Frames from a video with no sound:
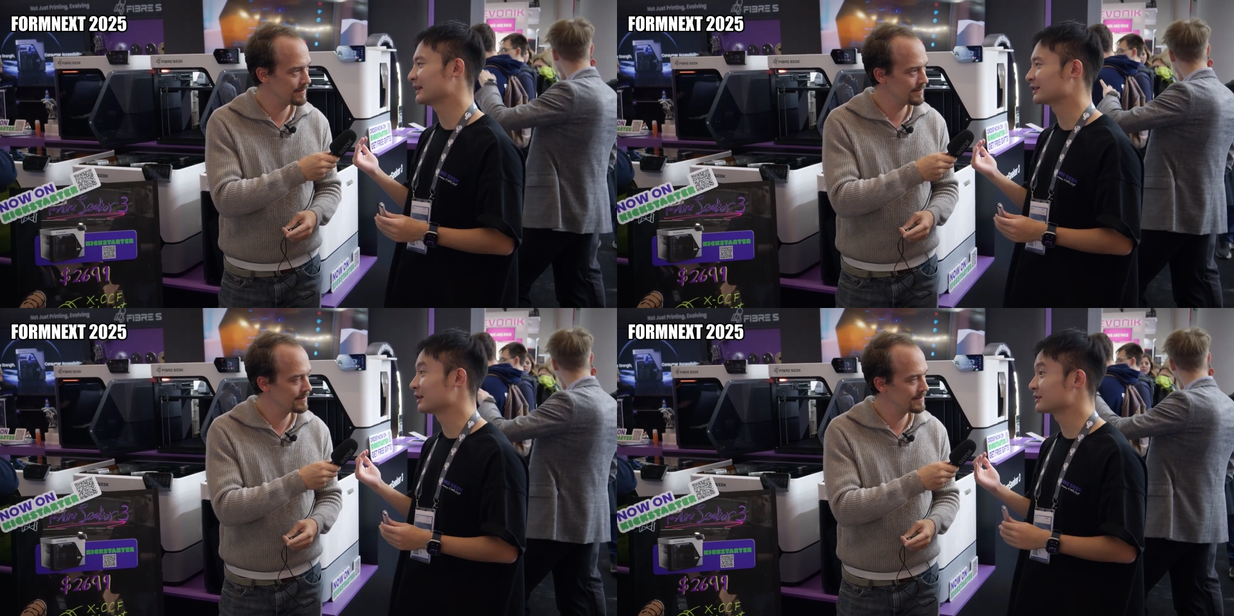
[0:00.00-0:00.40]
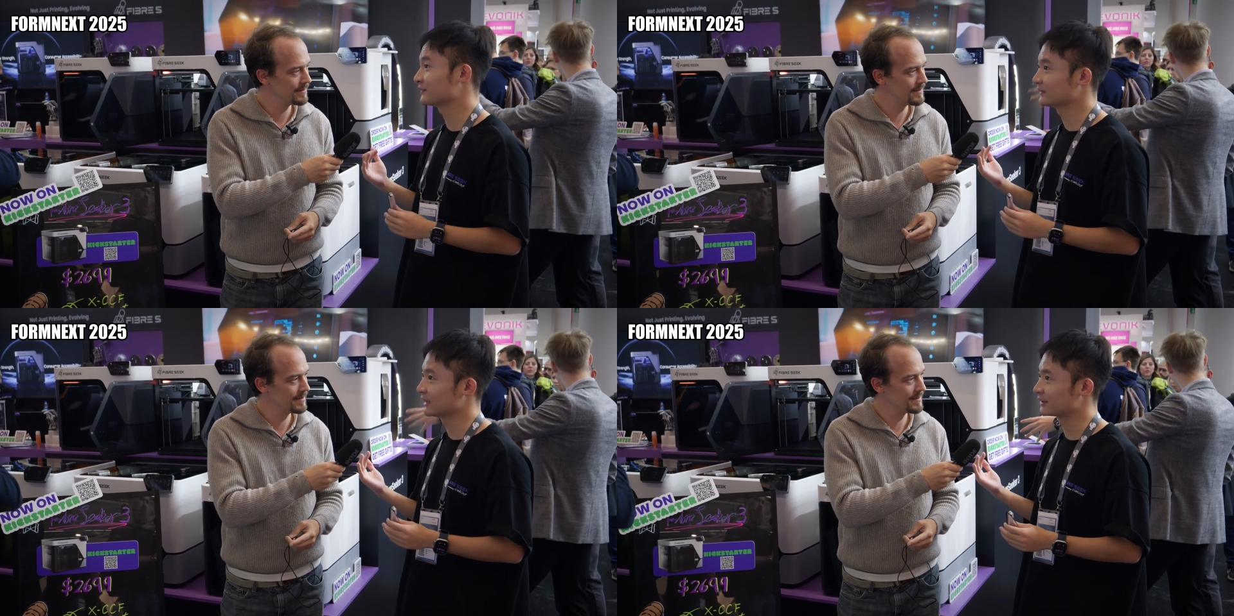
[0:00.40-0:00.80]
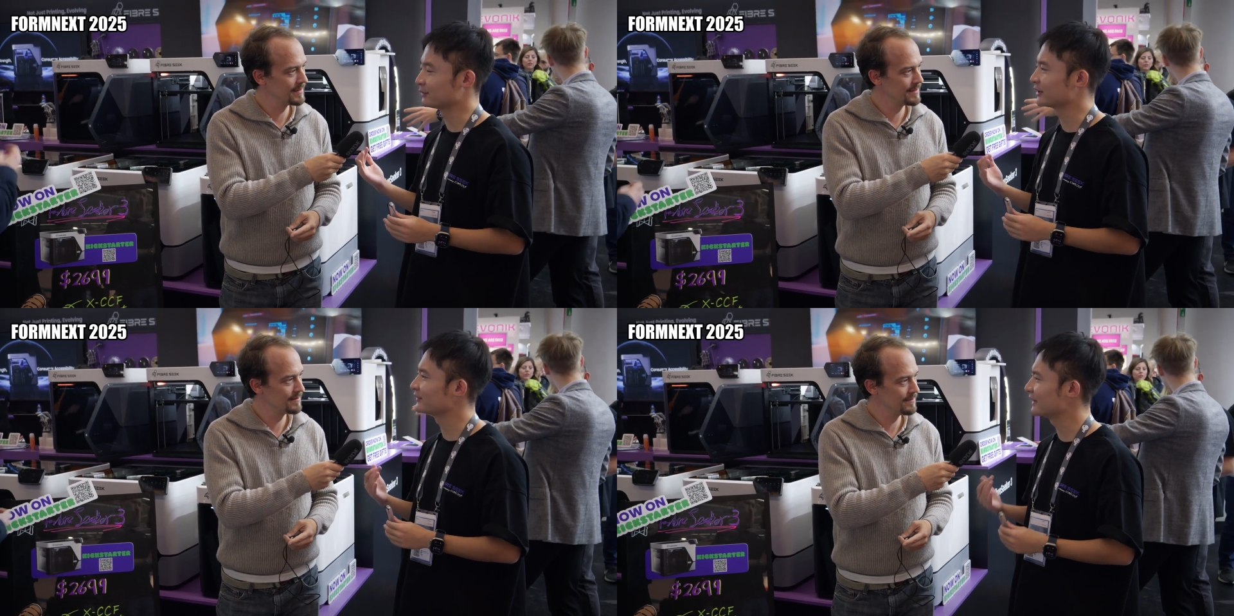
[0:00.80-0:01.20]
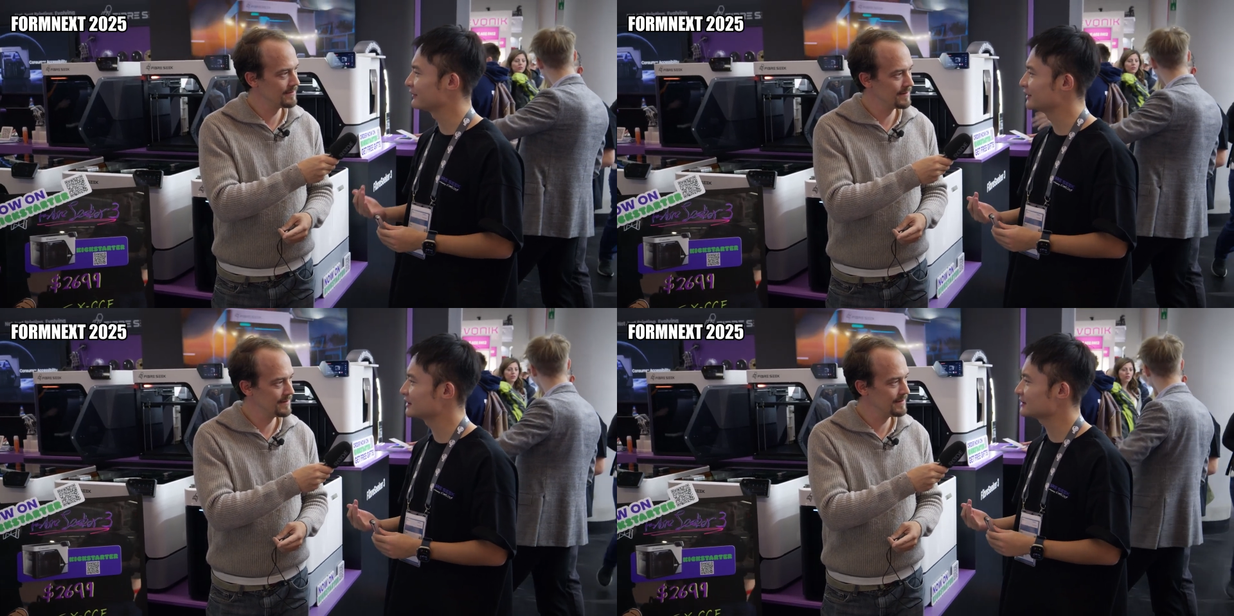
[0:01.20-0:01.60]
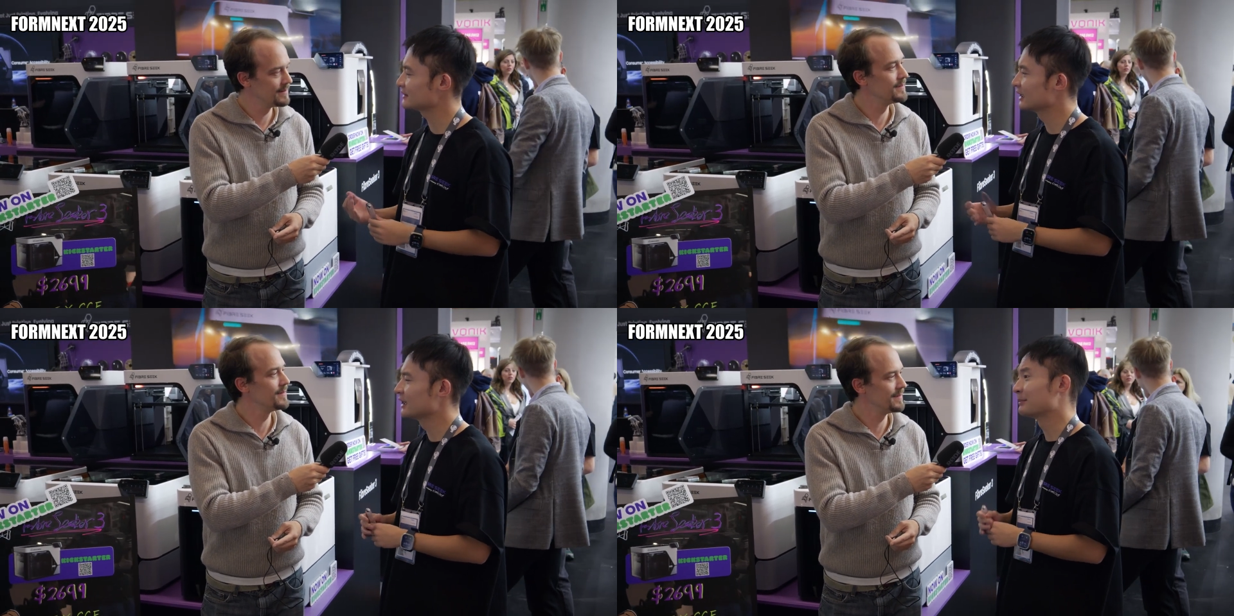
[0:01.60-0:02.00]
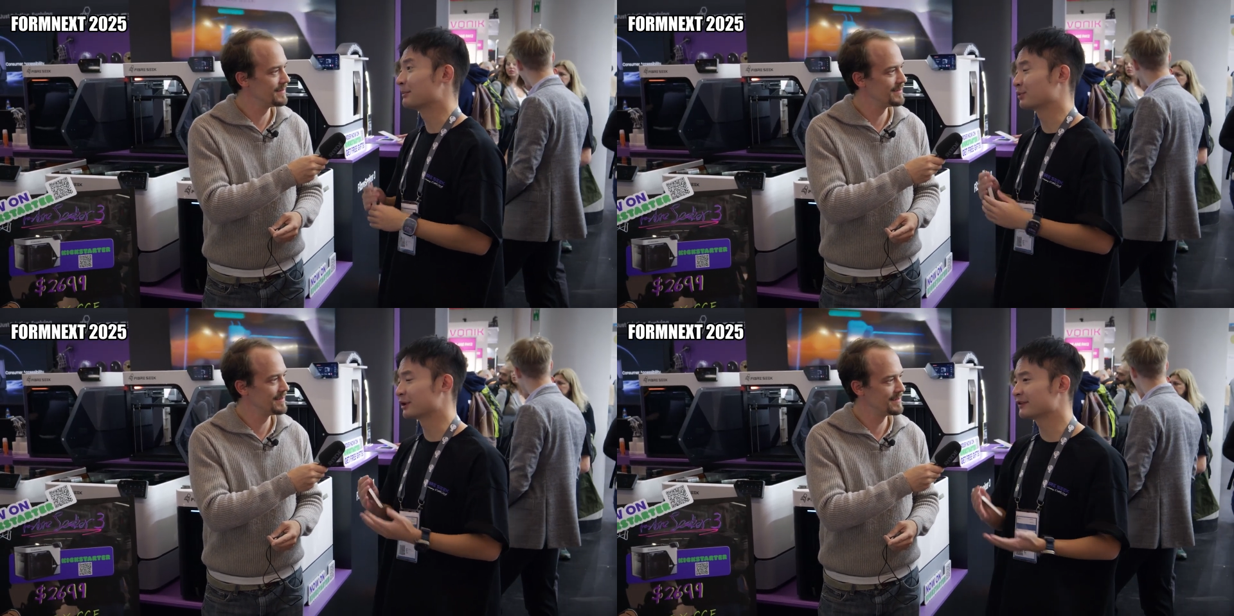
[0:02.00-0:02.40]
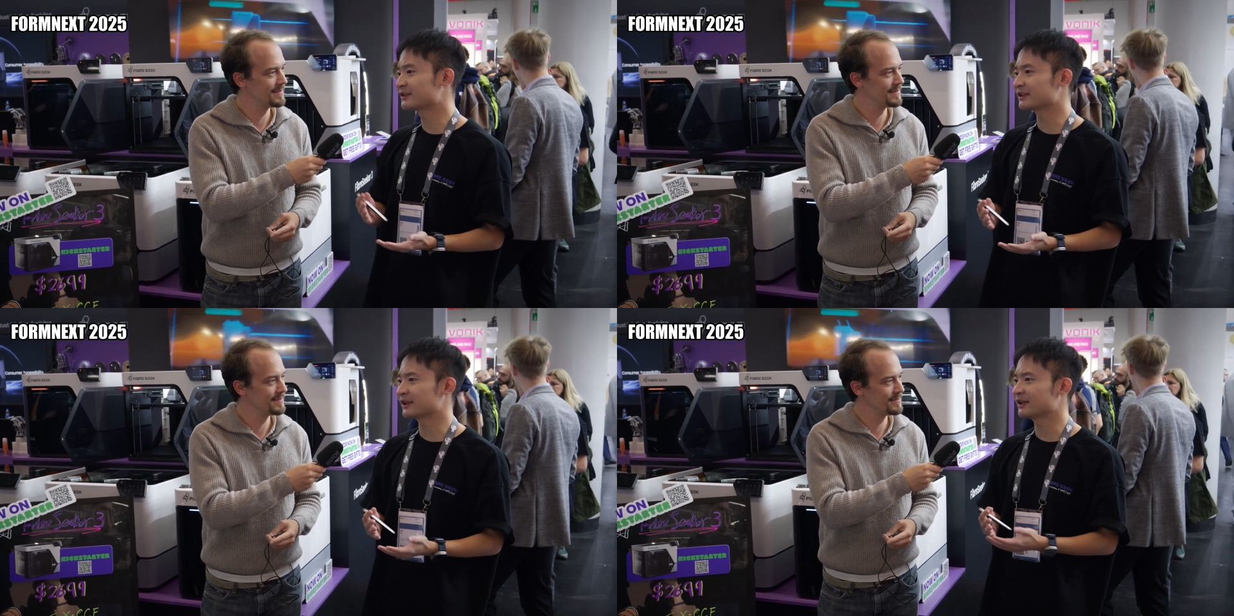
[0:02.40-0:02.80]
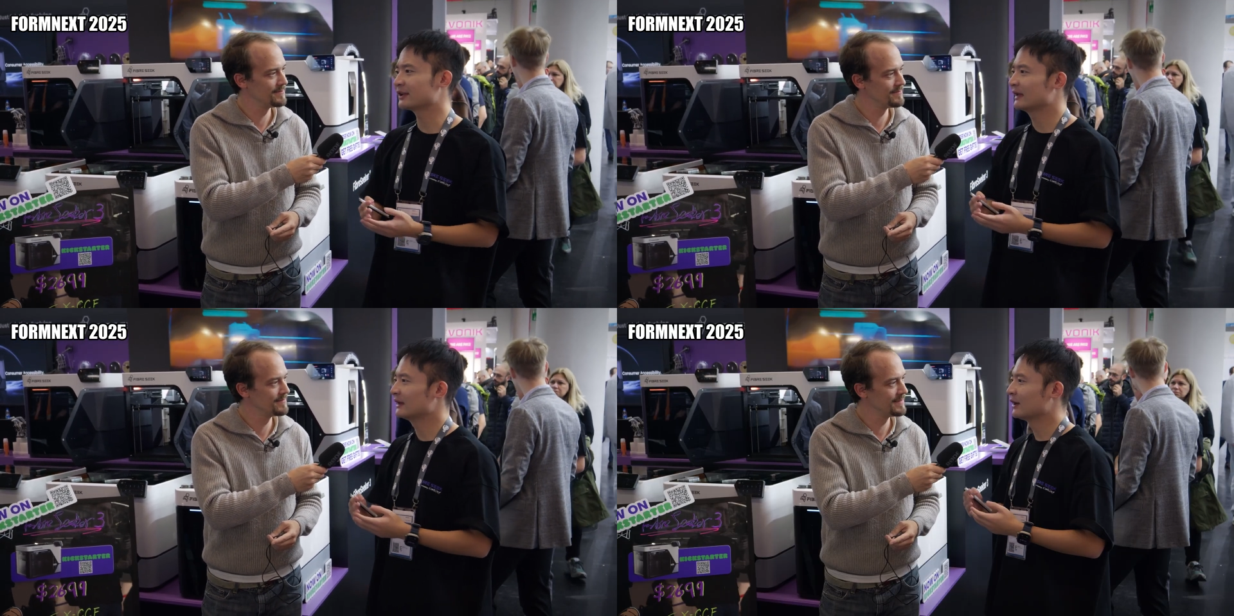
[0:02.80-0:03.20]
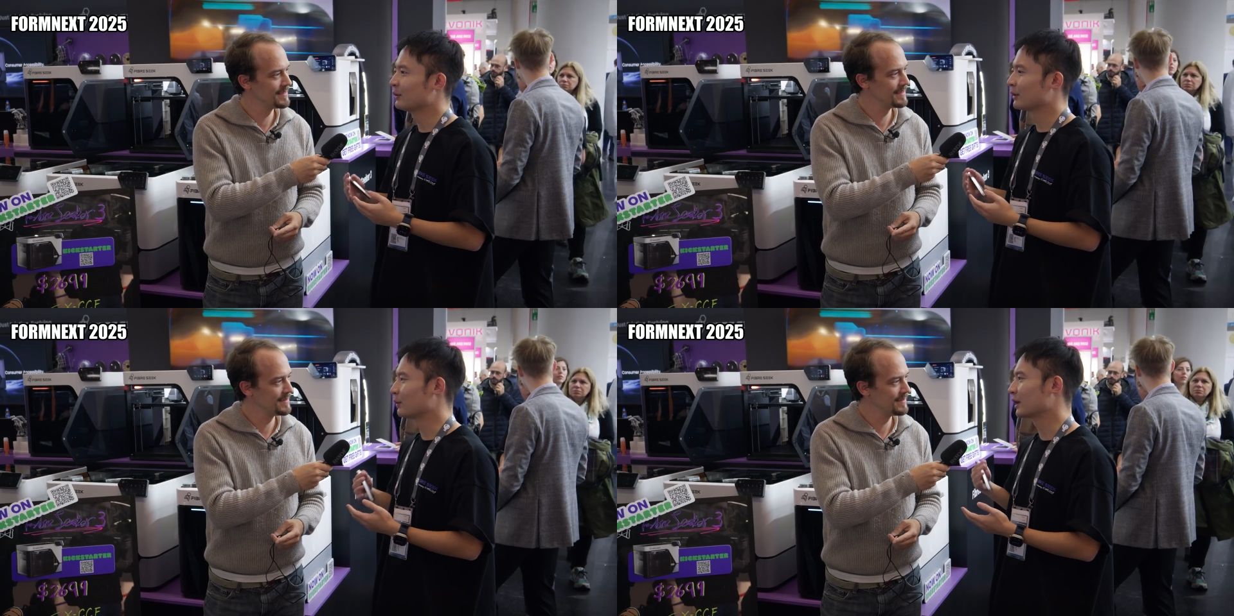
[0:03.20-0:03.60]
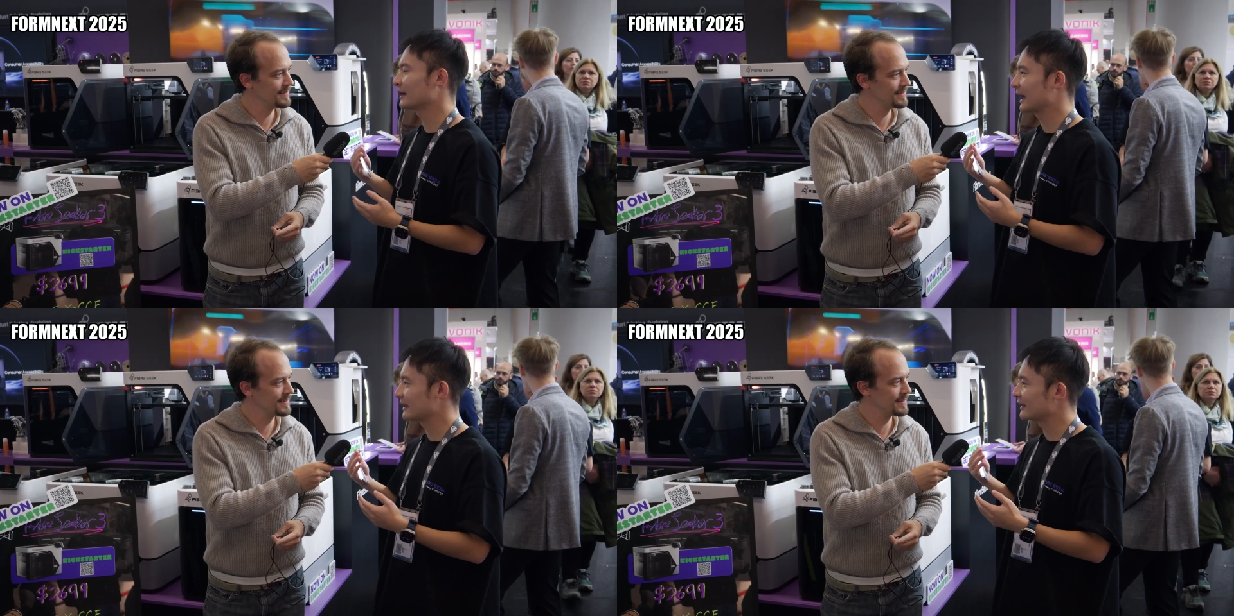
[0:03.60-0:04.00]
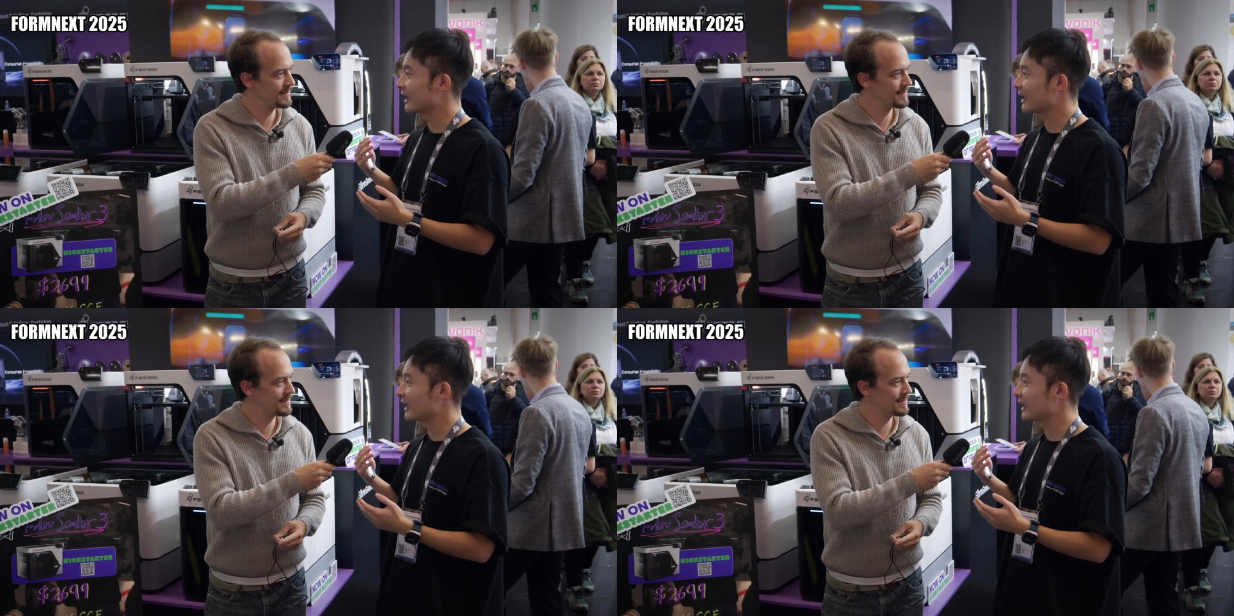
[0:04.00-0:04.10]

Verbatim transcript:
Speaker 1: technology for like more than five years. But previously, we work at